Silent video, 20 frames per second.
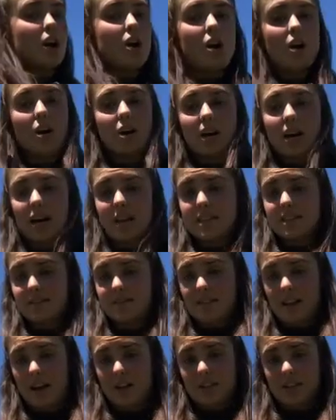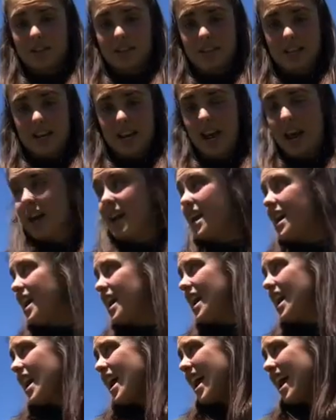all kinds of flowers today,
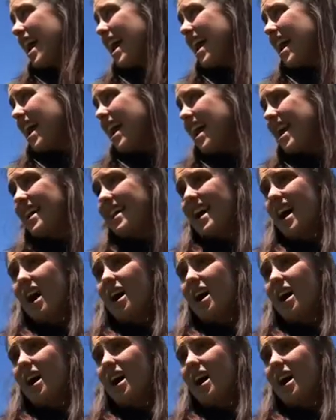and